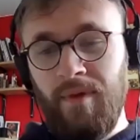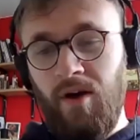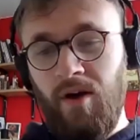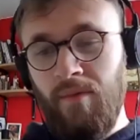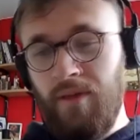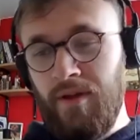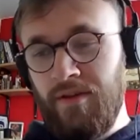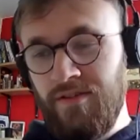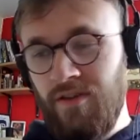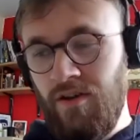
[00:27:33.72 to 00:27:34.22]

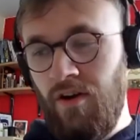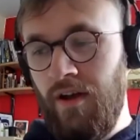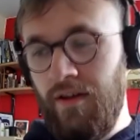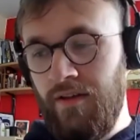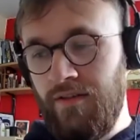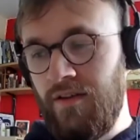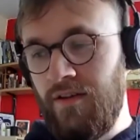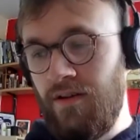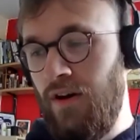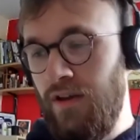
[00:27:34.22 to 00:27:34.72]
excited
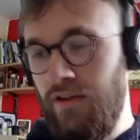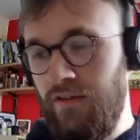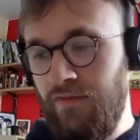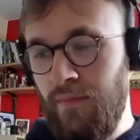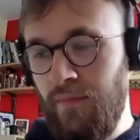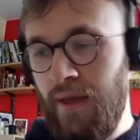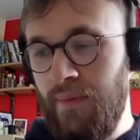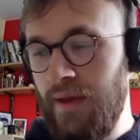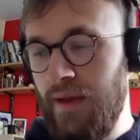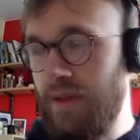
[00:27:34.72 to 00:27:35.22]
to kind of
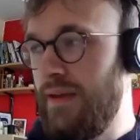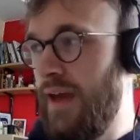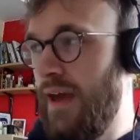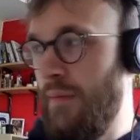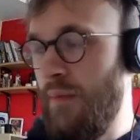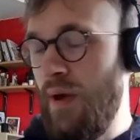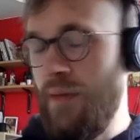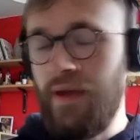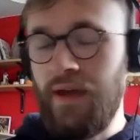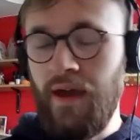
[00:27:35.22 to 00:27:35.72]
maybe get
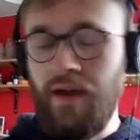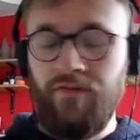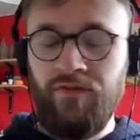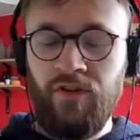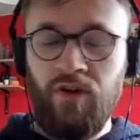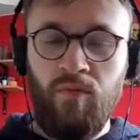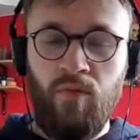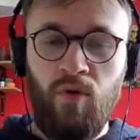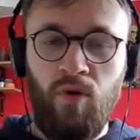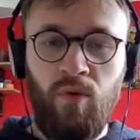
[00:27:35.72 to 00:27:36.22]
a
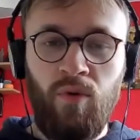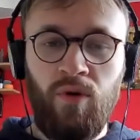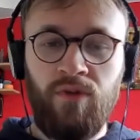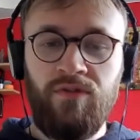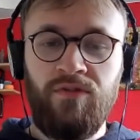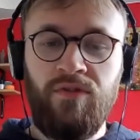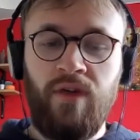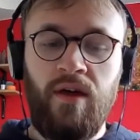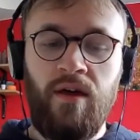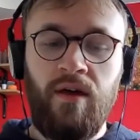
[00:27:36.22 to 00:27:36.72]
few more once
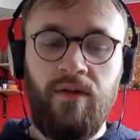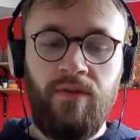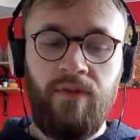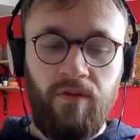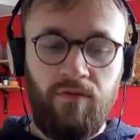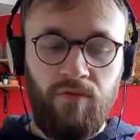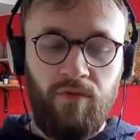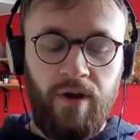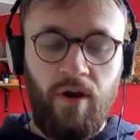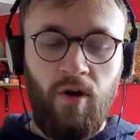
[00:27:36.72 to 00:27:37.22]
they
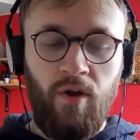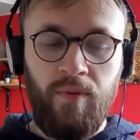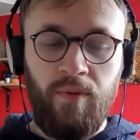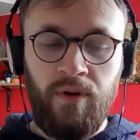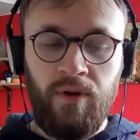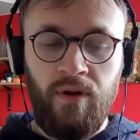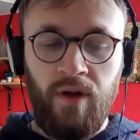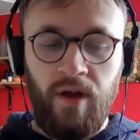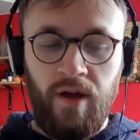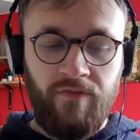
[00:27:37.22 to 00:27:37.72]
reopen.
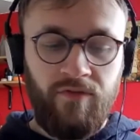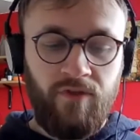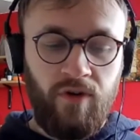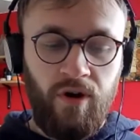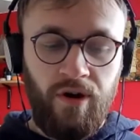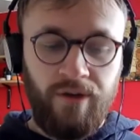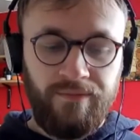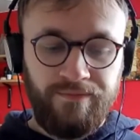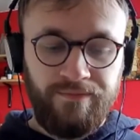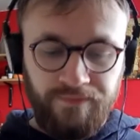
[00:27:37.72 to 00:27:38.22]
Like, I've
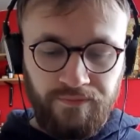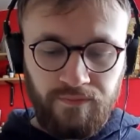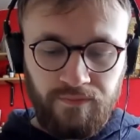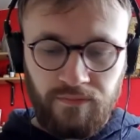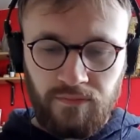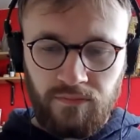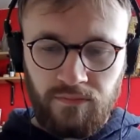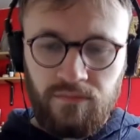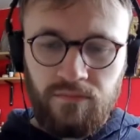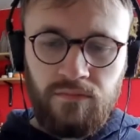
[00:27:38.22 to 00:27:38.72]
got
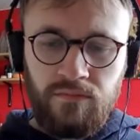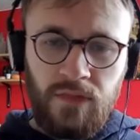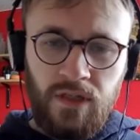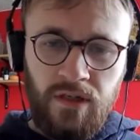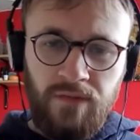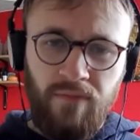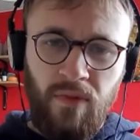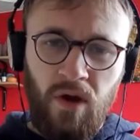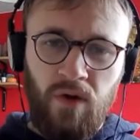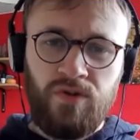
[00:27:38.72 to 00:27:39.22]

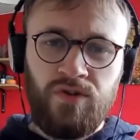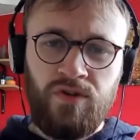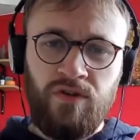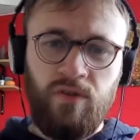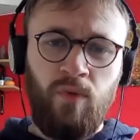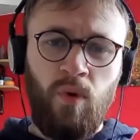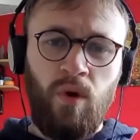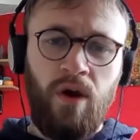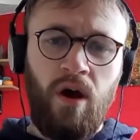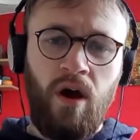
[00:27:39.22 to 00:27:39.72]
most of
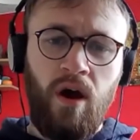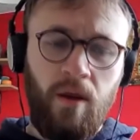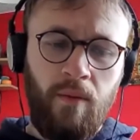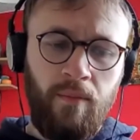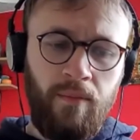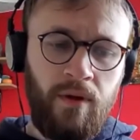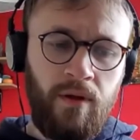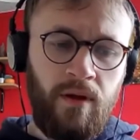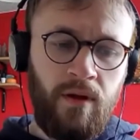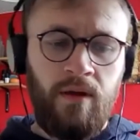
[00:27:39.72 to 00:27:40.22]
one arm,
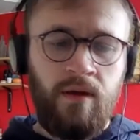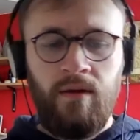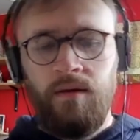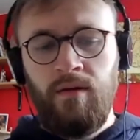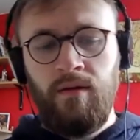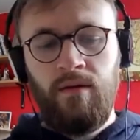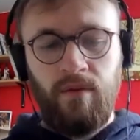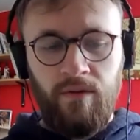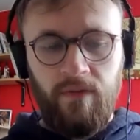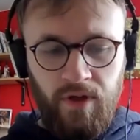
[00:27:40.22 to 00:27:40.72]

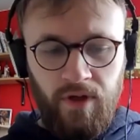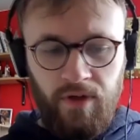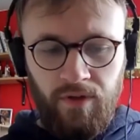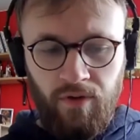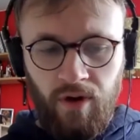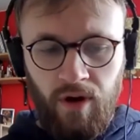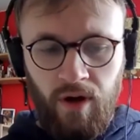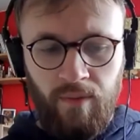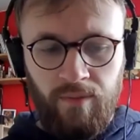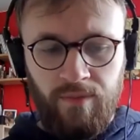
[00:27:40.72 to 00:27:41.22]
the other
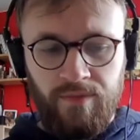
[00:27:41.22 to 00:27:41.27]
arm,